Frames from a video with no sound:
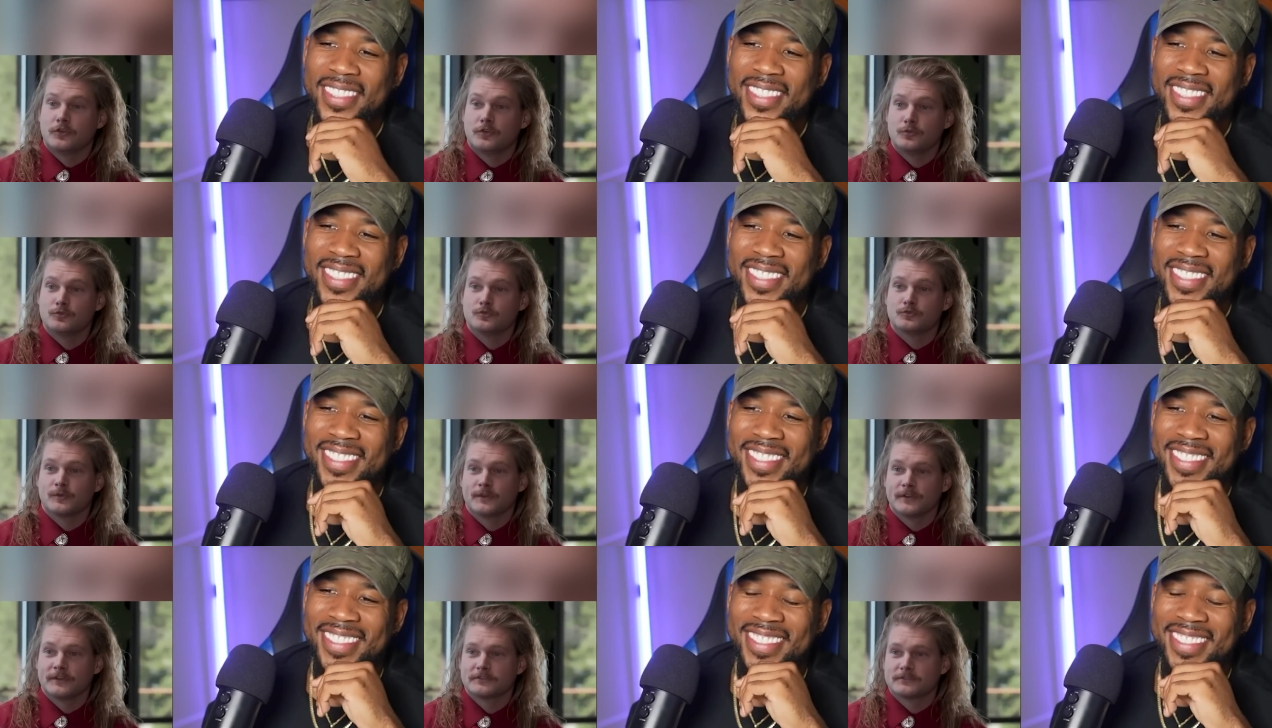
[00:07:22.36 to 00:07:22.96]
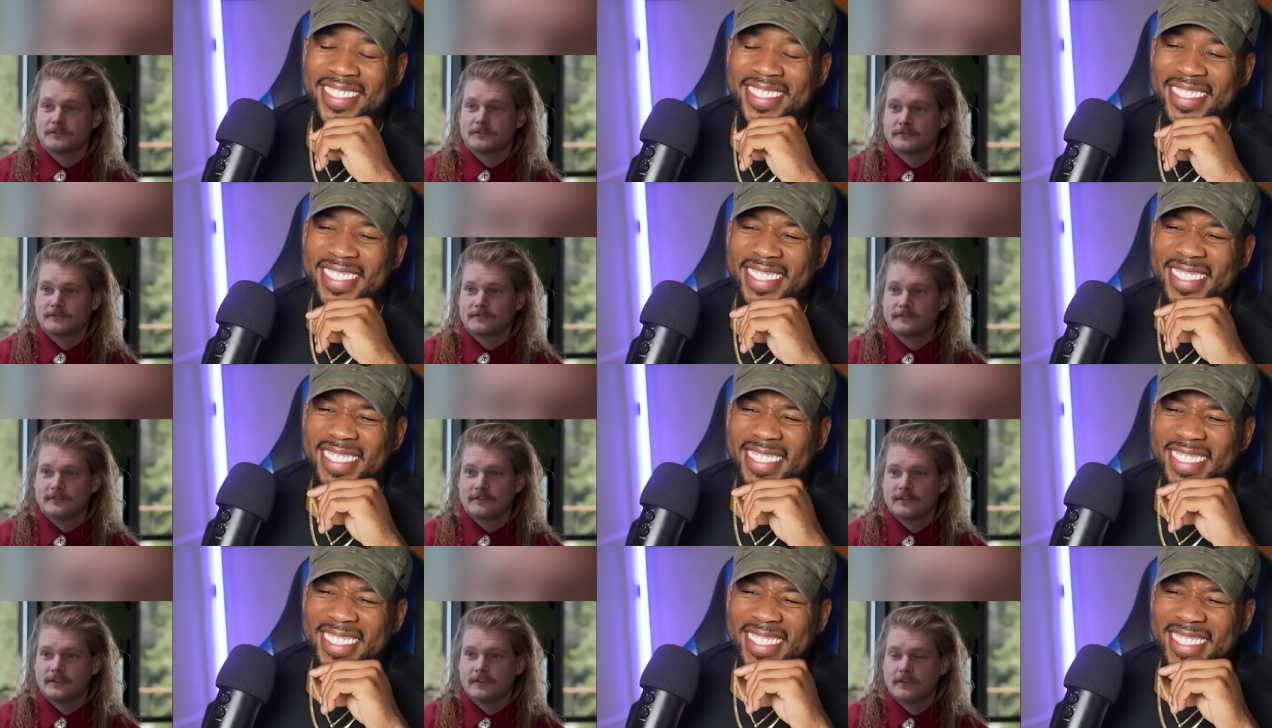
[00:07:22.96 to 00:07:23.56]
Speaker 1: Yeah, huge wheels.
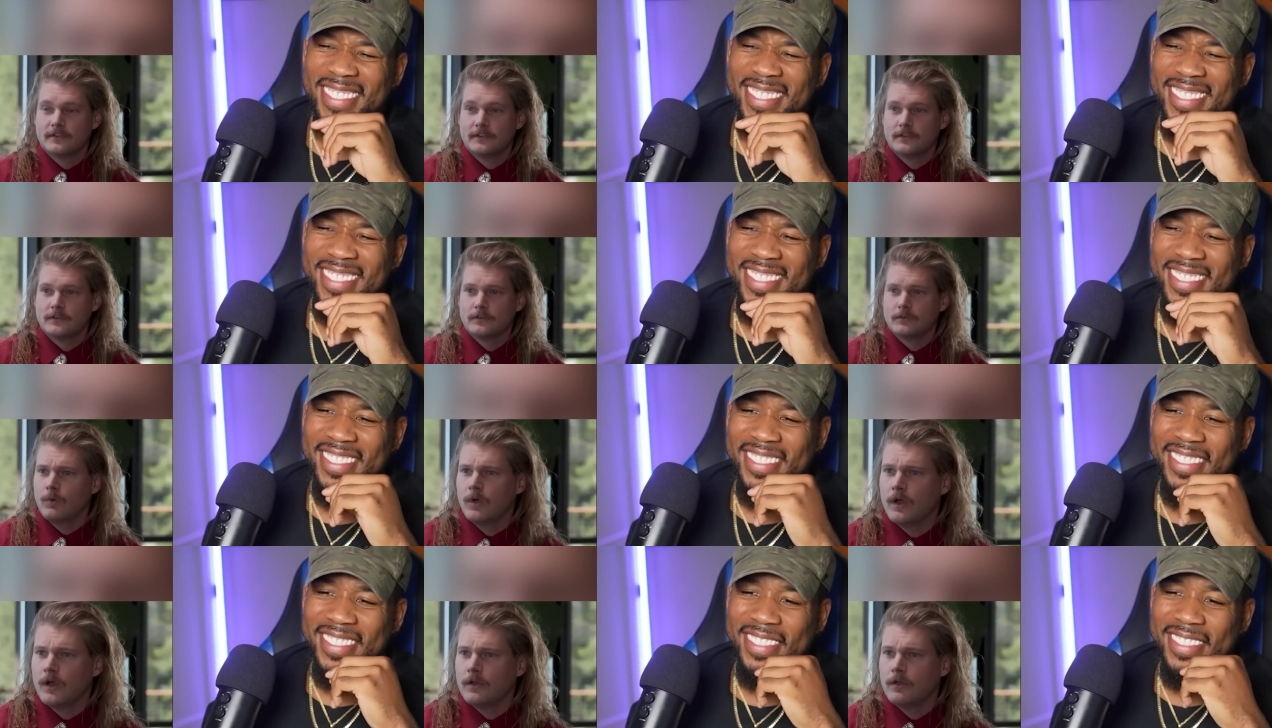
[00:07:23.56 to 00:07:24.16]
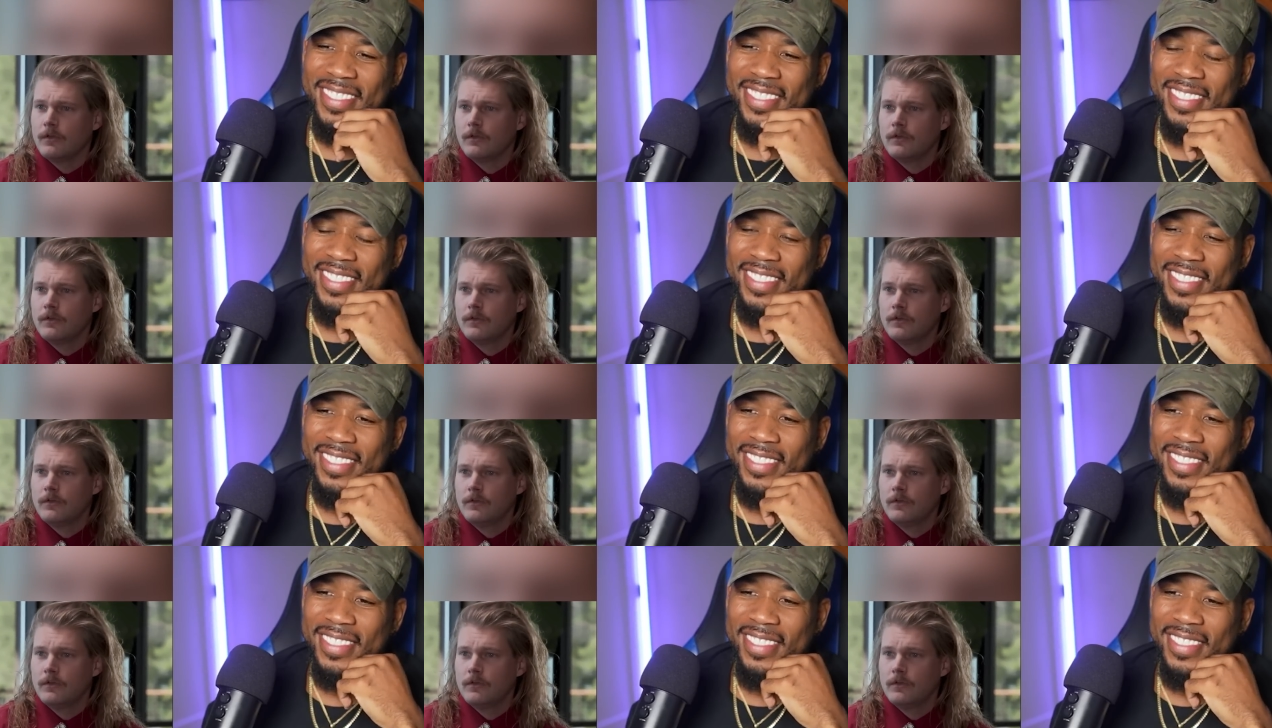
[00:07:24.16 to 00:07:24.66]
Why?